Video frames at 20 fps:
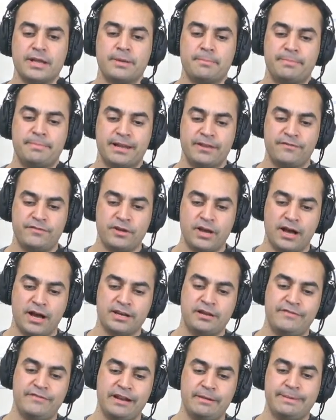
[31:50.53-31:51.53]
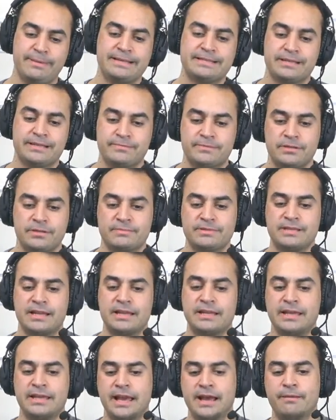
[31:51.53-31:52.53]
But if you are developing symptoms,
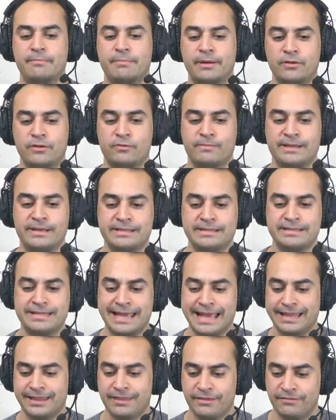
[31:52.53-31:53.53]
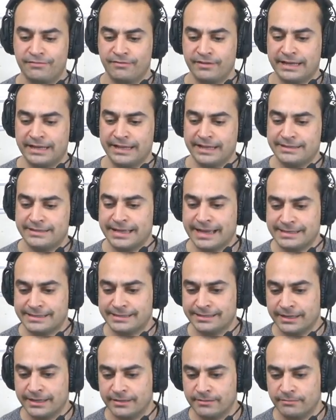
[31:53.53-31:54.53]
then yeah, by all means get the
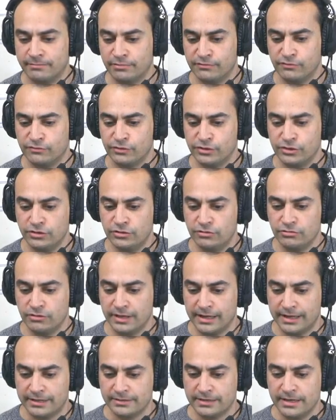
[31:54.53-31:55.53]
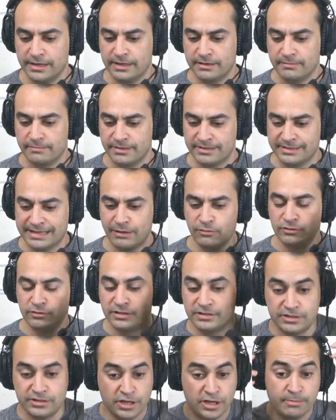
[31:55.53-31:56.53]
test done before you do that, because that will
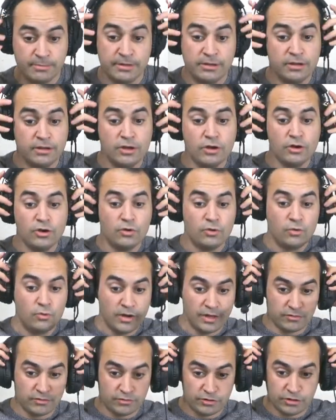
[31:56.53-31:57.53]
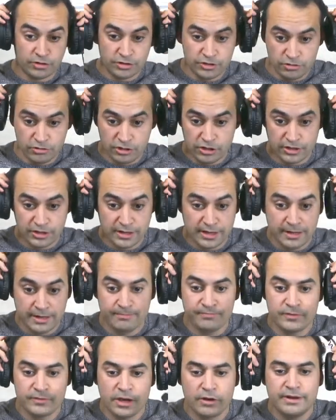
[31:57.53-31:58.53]
determine whether or not you can
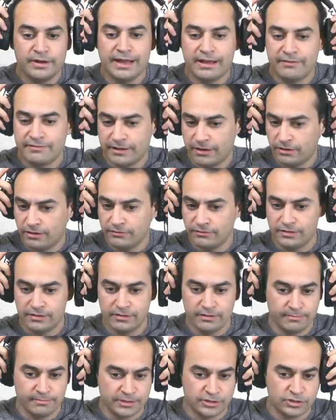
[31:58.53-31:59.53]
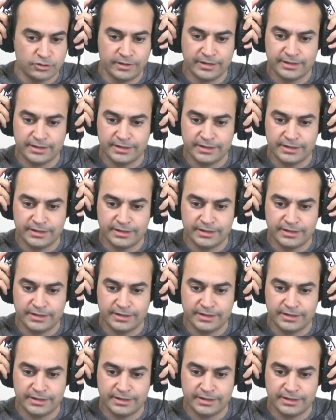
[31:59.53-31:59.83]
go and have that on much quicker.